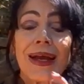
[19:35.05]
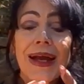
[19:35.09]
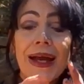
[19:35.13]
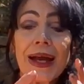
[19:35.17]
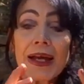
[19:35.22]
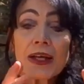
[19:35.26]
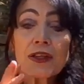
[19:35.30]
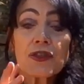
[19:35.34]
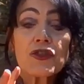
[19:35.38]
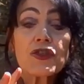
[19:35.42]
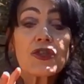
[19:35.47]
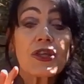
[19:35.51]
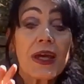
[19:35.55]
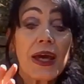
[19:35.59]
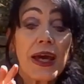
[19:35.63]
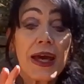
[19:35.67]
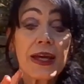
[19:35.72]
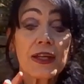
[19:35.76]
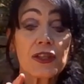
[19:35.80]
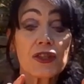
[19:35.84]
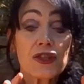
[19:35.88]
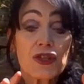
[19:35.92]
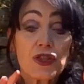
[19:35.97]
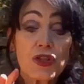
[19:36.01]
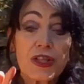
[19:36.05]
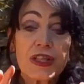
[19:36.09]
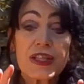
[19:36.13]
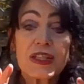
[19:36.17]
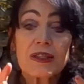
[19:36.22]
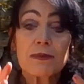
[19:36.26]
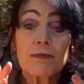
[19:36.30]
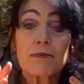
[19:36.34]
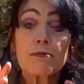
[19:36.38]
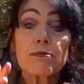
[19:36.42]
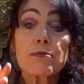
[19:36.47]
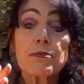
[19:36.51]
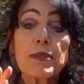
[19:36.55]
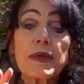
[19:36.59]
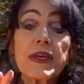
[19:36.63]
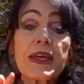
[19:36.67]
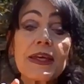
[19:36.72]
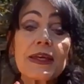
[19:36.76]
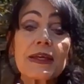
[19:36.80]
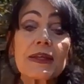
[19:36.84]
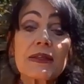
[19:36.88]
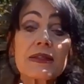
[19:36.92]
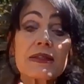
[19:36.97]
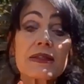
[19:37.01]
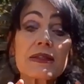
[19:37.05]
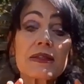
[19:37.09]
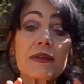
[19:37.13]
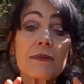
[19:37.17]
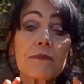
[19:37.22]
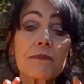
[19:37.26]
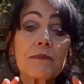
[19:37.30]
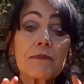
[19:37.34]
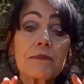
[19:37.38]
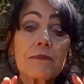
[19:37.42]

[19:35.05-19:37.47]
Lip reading: and she actually speaks